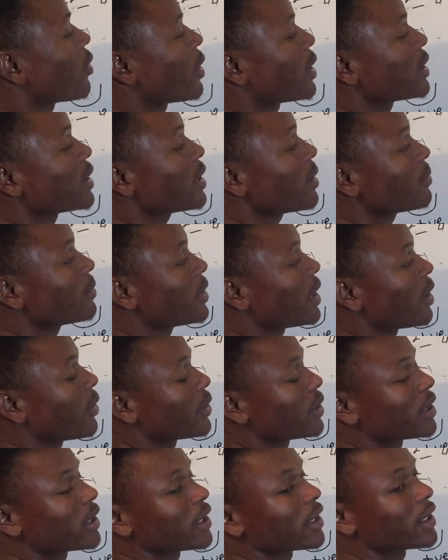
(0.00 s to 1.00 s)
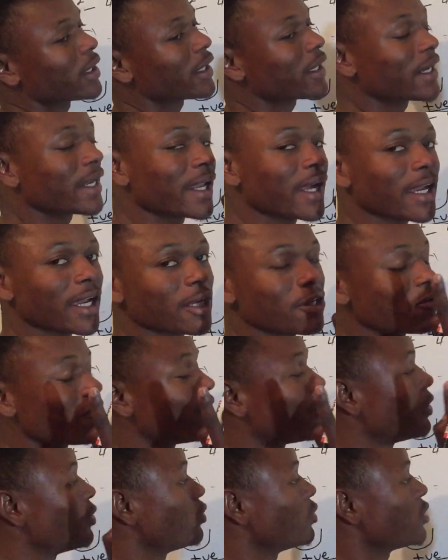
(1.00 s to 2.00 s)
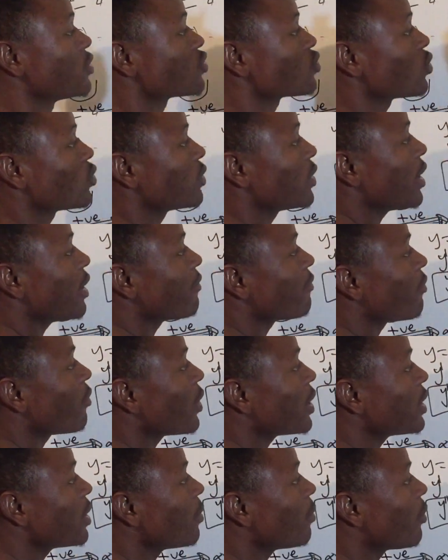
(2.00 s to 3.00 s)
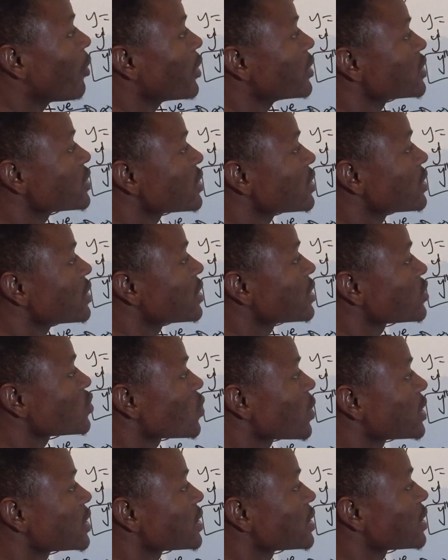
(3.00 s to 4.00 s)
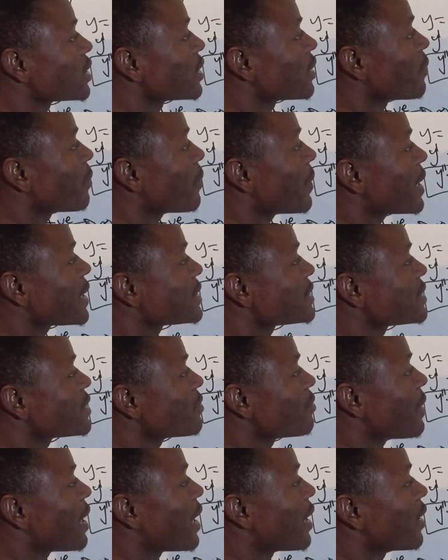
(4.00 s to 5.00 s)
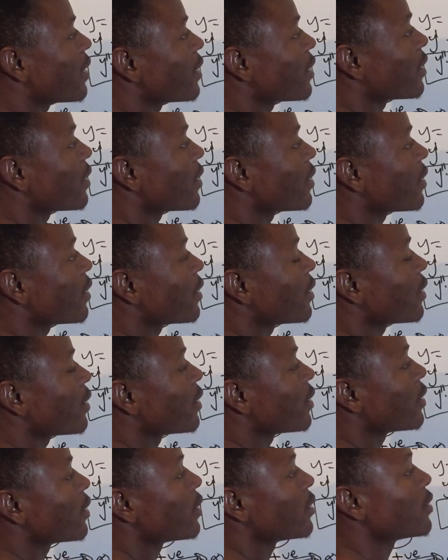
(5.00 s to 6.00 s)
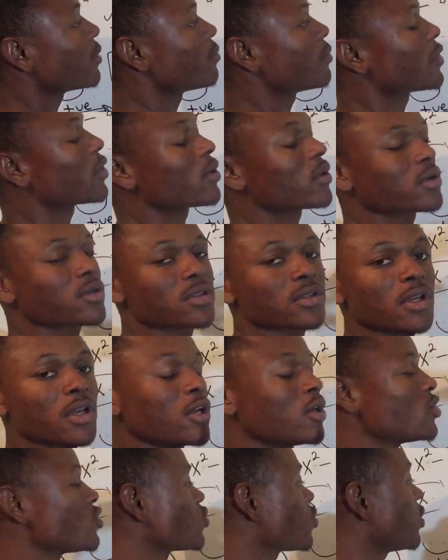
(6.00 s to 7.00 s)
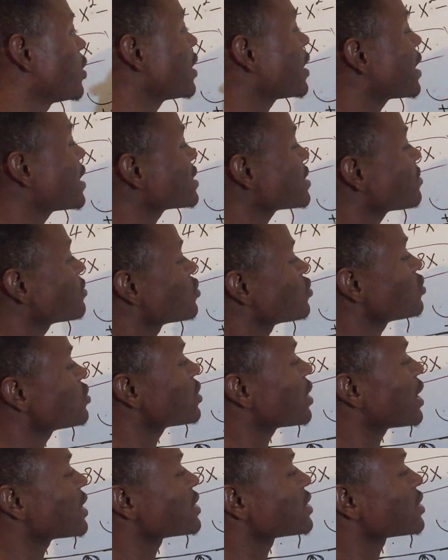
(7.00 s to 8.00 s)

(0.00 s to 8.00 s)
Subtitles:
concave down kenan in negative value. So therefore wannan point din is what? Maxima, because So in kai substituting